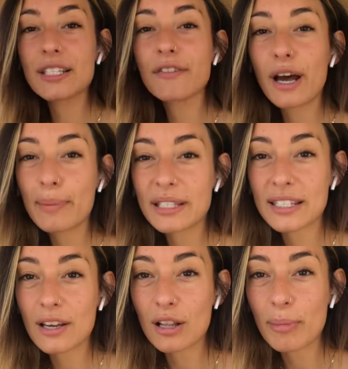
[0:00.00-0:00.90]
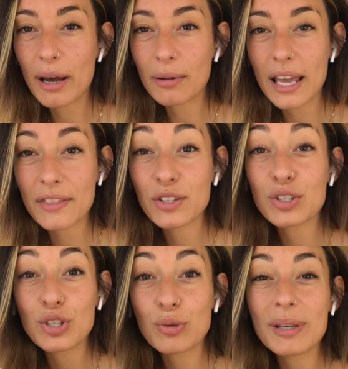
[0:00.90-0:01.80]
of Cups, that's all about like this
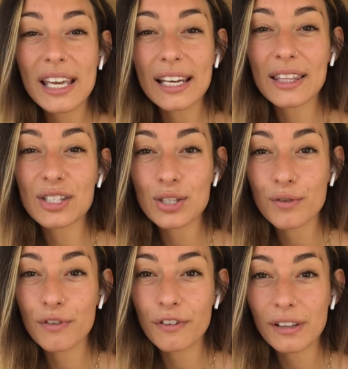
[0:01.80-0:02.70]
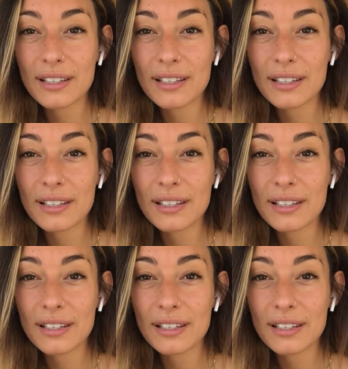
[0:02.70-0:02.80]
new beginning, this new fulfilling